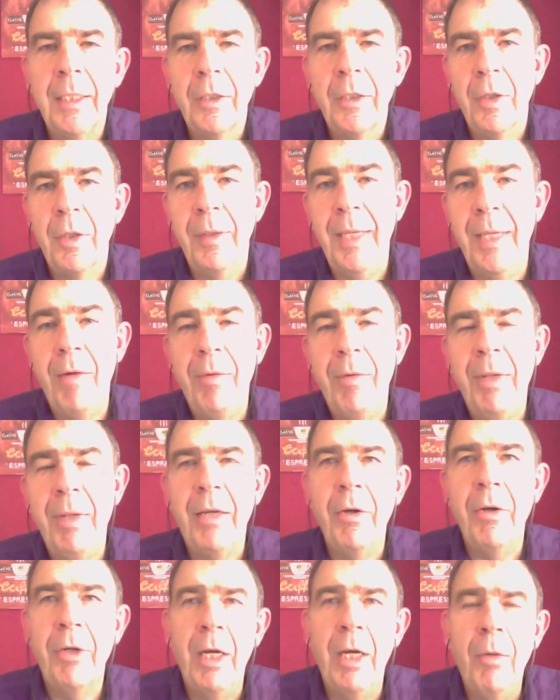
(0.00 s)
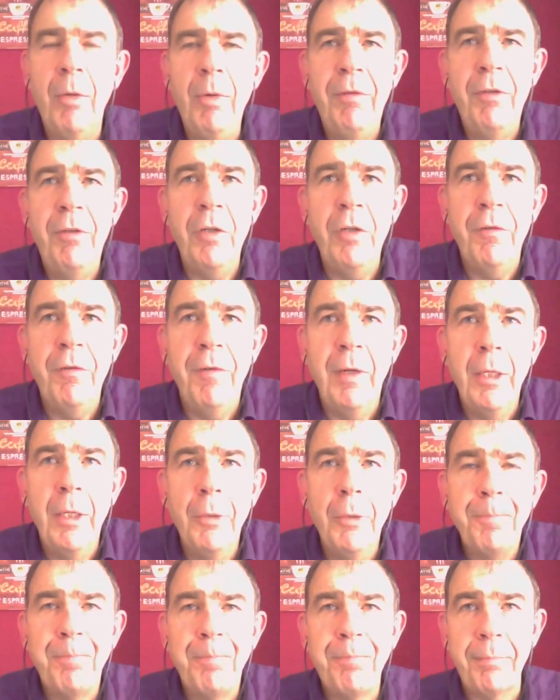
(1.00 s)
So they're really good, and we just
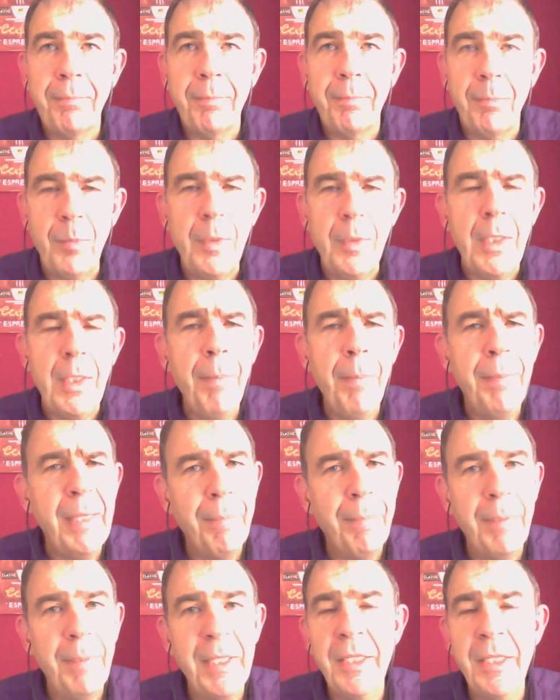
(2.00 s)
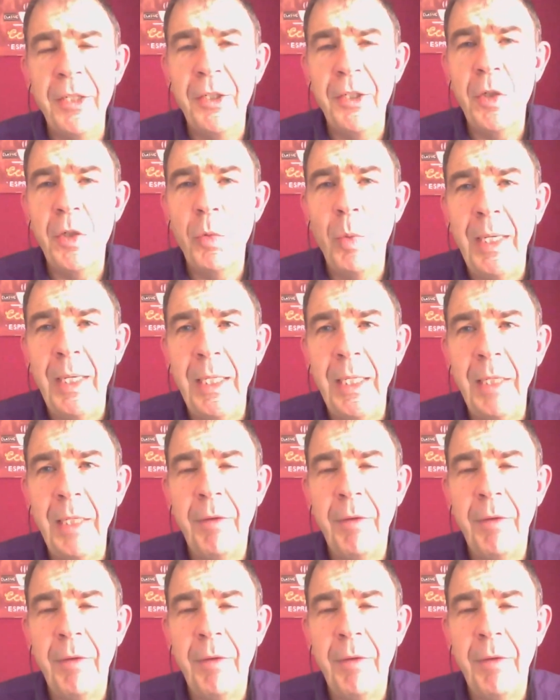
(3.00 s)
follow big business as well.